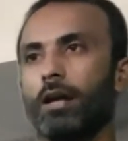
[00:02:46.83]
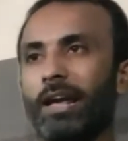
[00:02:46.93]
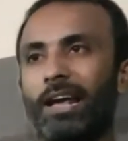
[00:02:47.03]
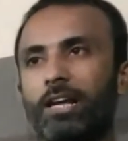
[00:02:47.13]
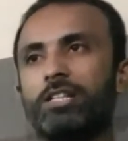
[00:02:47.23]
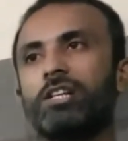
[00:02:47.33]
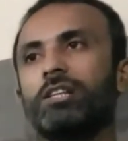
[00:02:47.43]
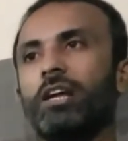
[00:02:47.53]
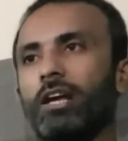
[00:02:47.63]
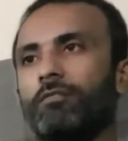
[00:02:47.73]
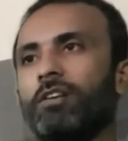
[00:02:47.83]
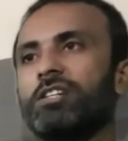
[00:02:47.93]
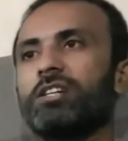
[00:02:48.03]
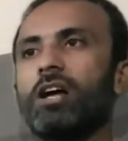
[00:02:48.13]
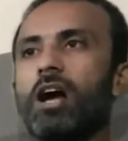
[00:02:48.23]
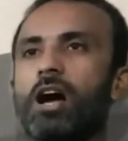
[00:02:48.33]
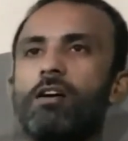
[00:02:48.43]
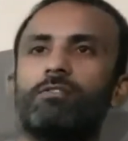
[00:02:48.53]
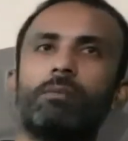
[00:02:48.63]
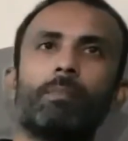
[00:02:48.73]
and the invention
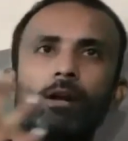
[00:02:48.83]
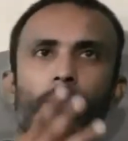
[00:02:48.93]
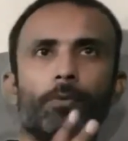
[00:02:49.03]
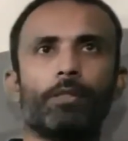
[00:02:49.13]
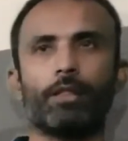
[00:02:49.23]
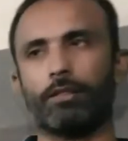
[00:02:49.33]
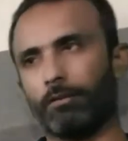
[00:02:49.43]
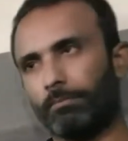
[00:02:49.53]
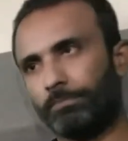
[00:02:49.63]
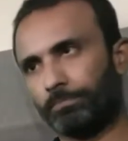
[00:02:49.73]
of the microprocessor,